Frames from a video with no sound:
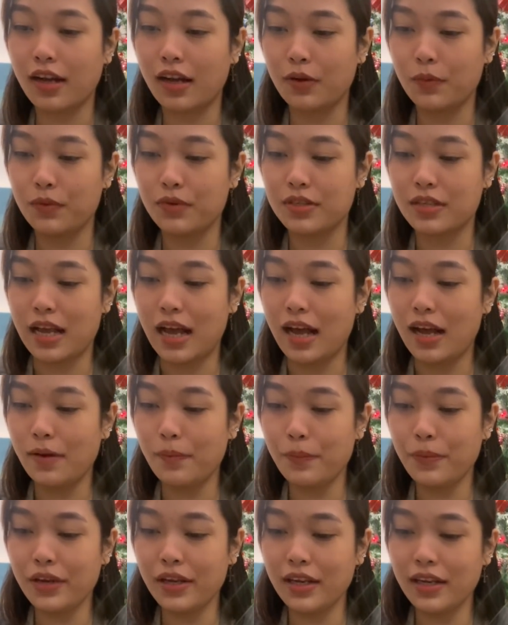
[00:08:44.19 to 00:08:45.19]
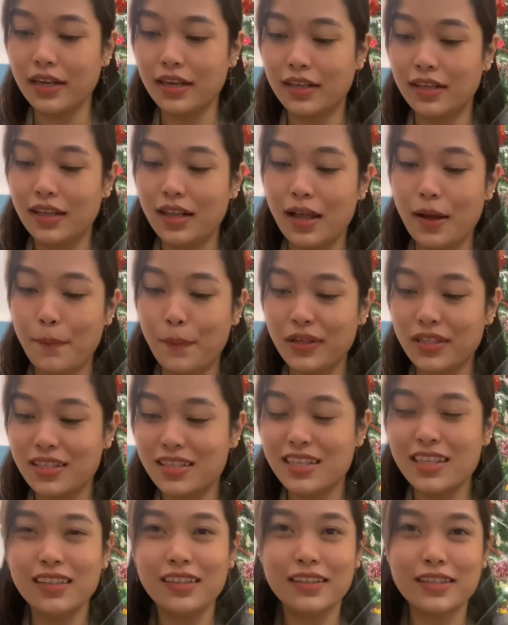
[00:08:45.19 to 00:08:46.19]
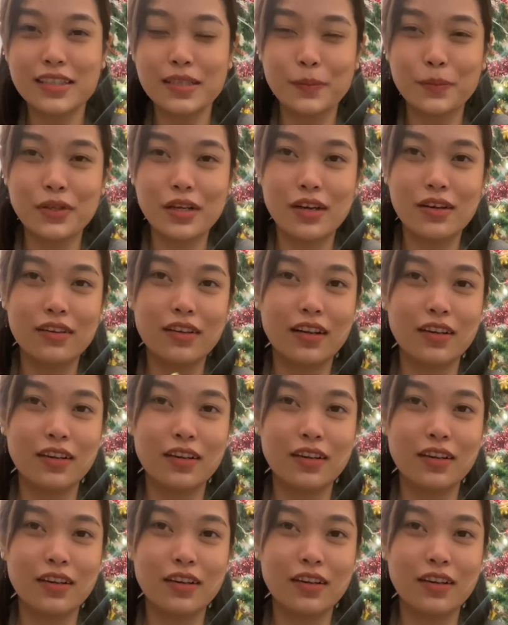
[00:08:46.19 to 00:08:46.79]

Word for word: I was happy, but still deep down,